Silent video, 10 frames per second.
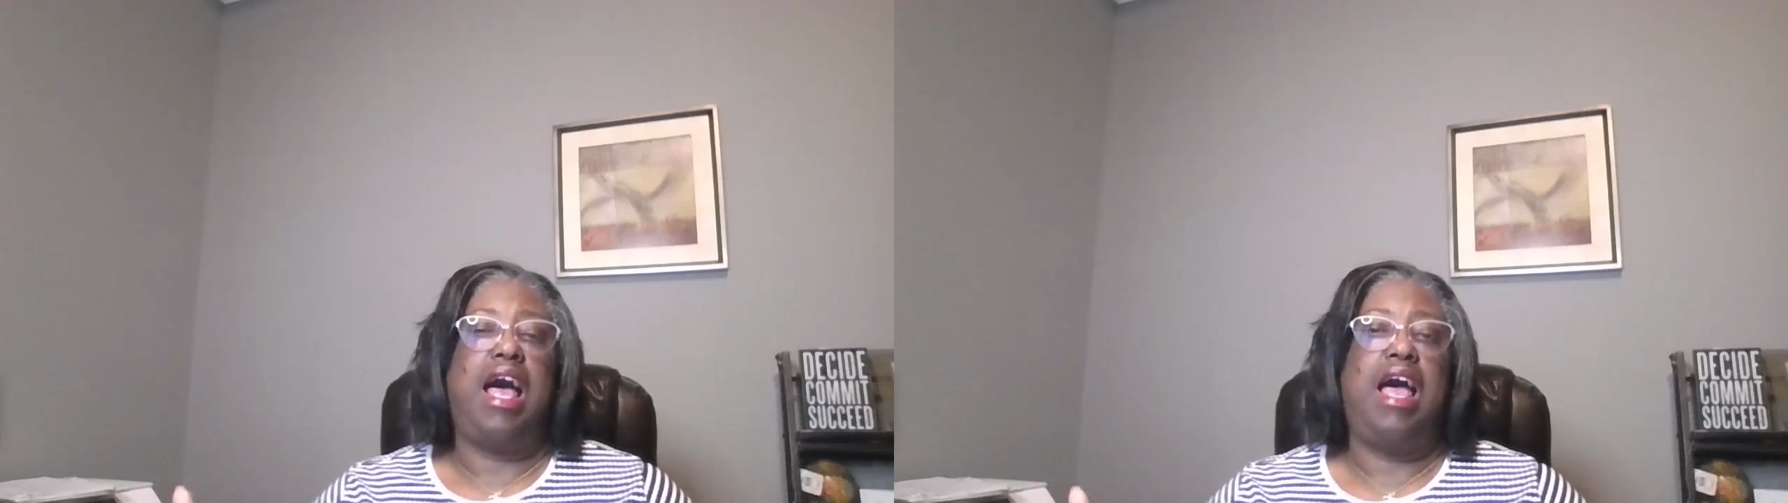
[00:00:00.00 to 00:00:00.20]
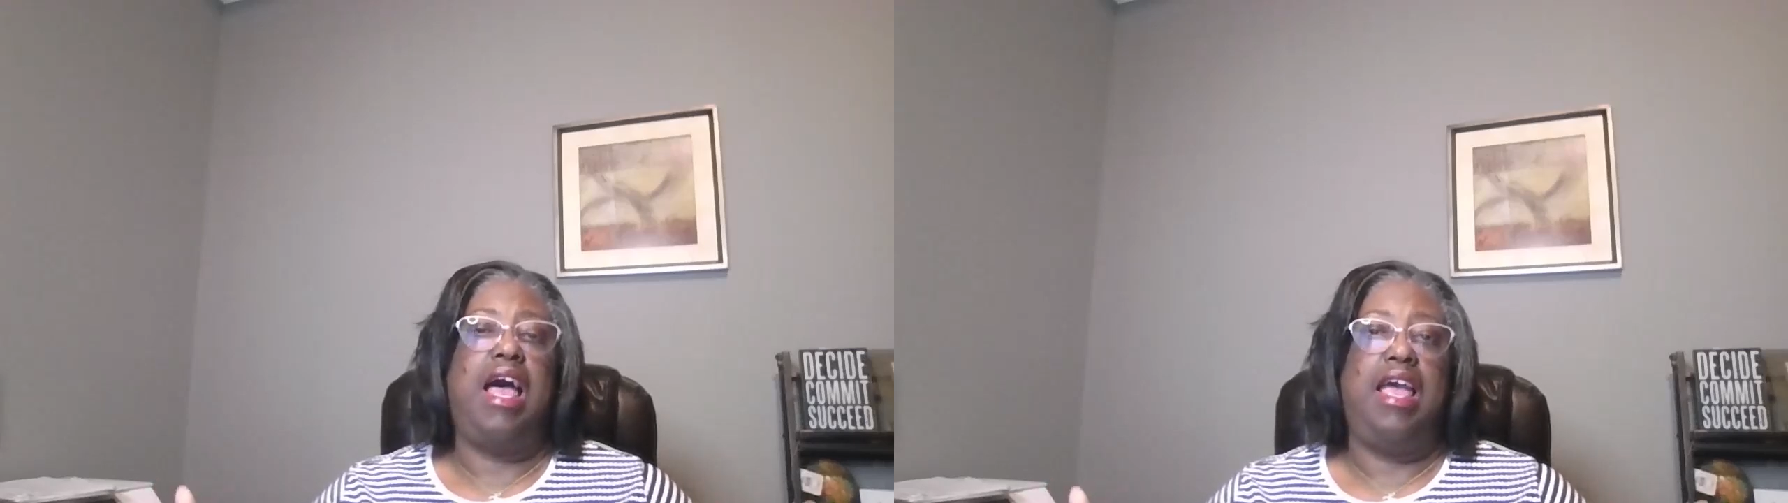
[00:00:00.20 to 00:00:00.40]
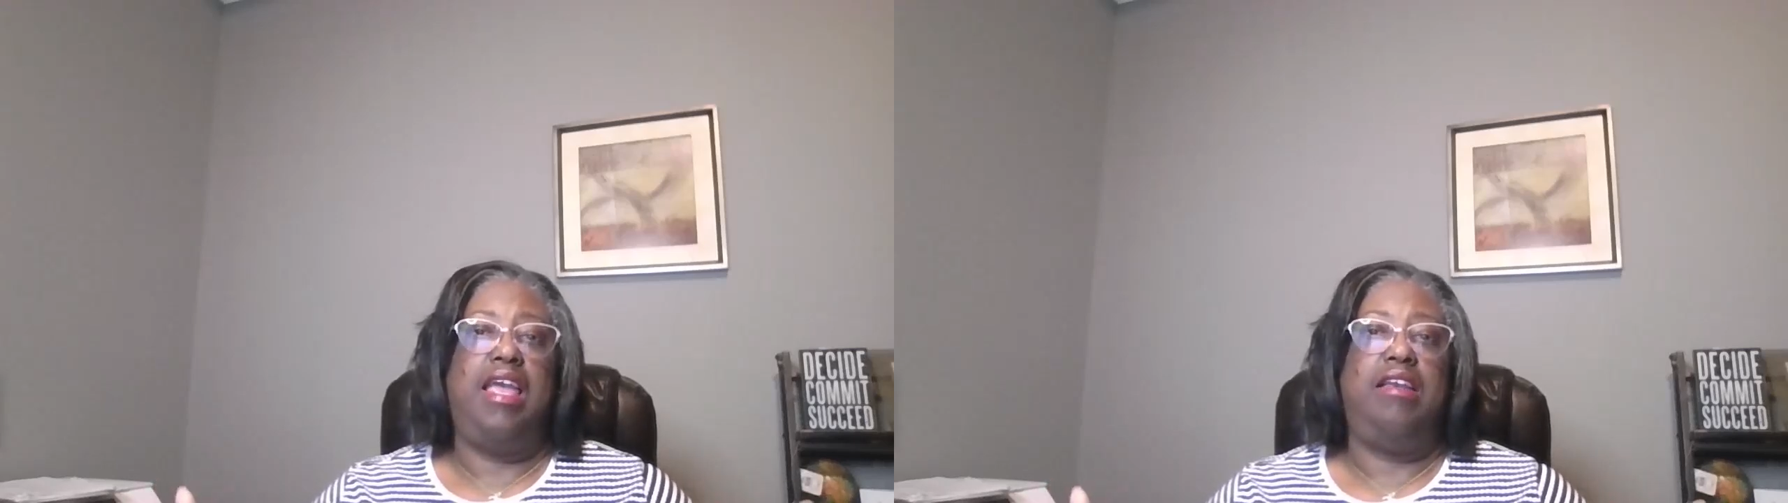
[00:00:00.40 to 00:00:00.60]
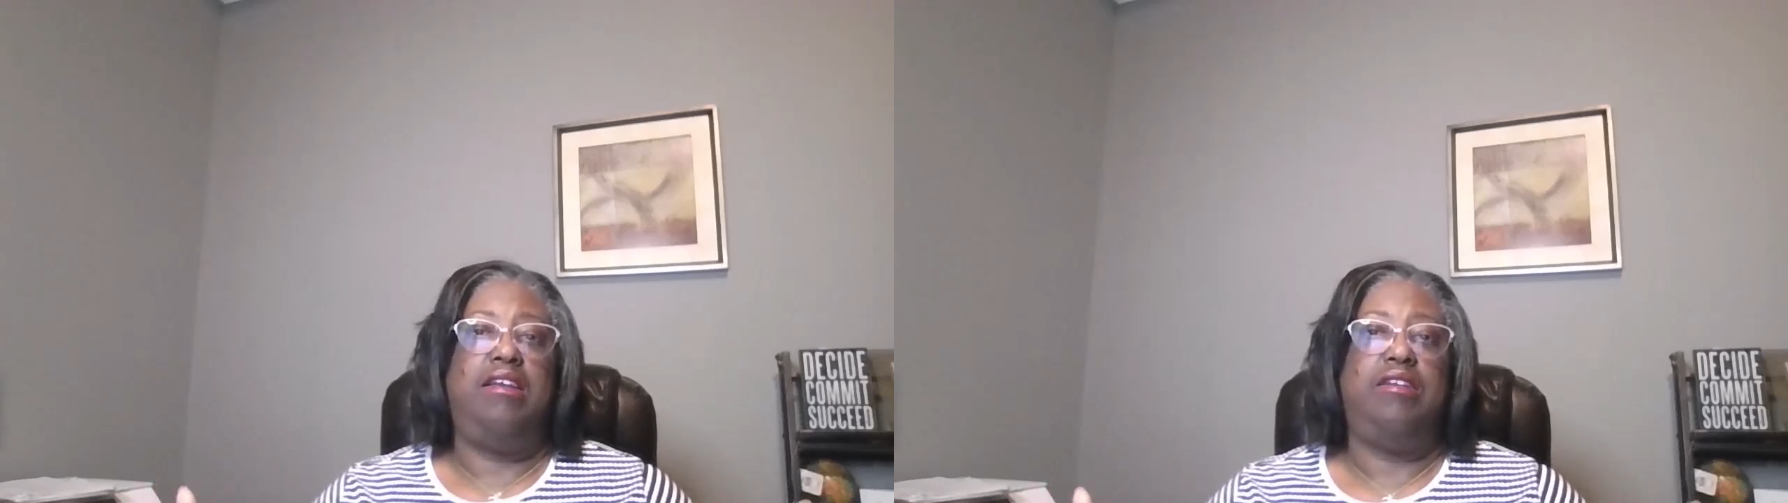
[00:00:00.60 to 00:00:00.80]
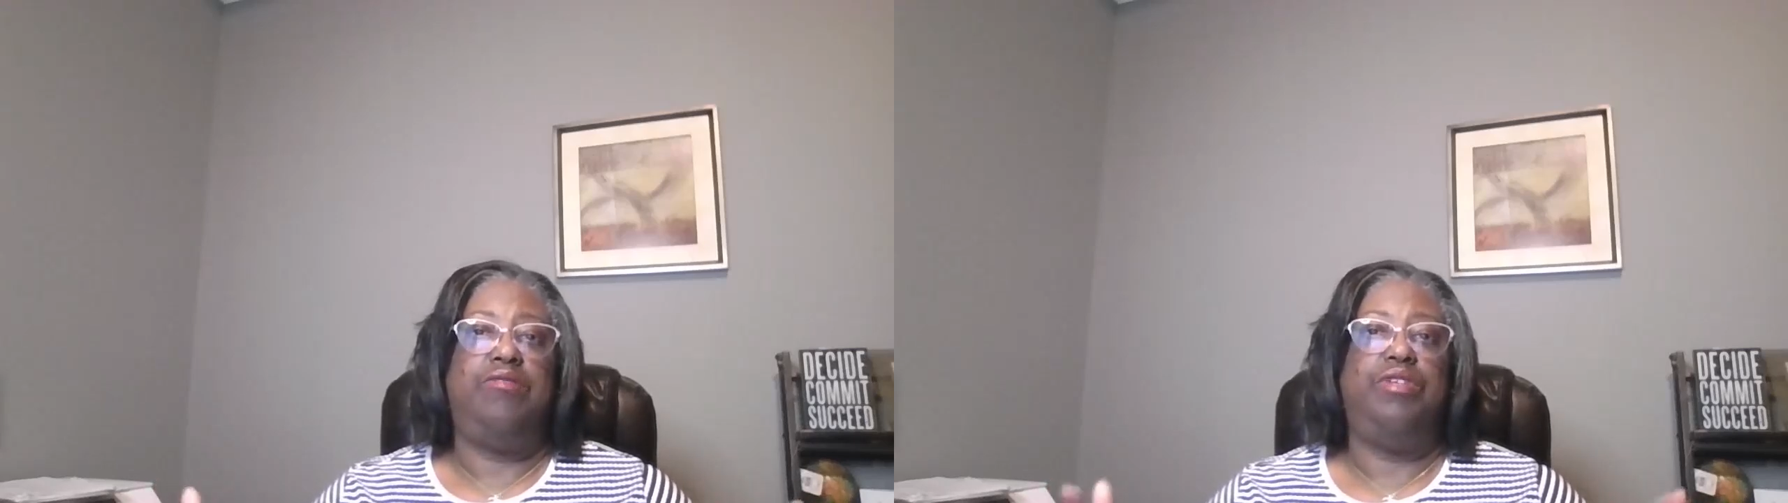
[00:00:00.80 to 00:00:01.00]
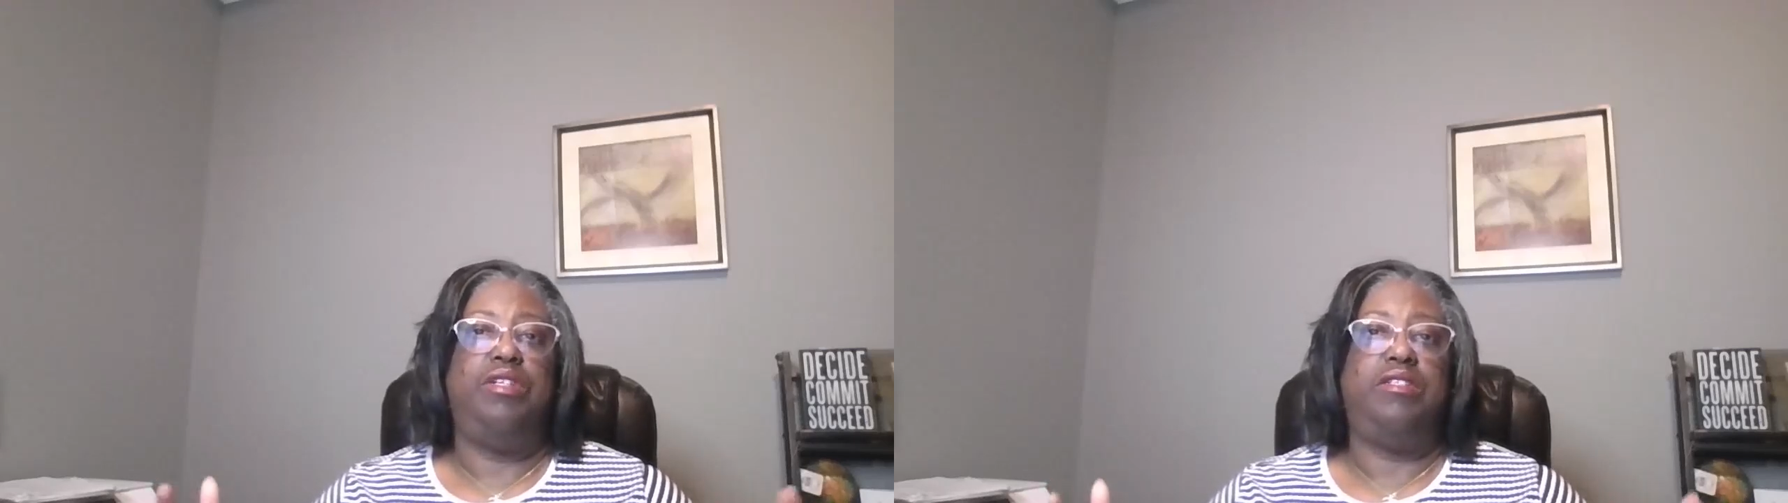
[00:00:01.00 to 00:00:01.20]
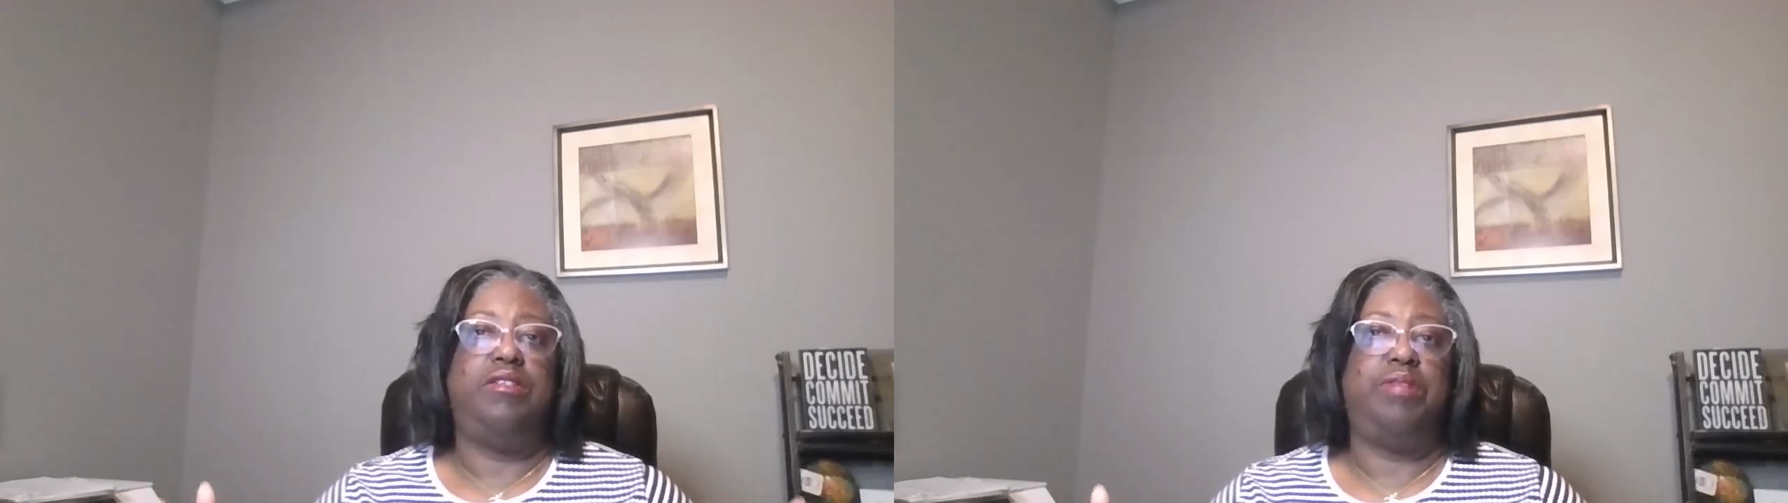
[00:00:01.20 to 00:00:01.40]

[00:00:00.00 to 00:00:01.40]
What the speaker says: I was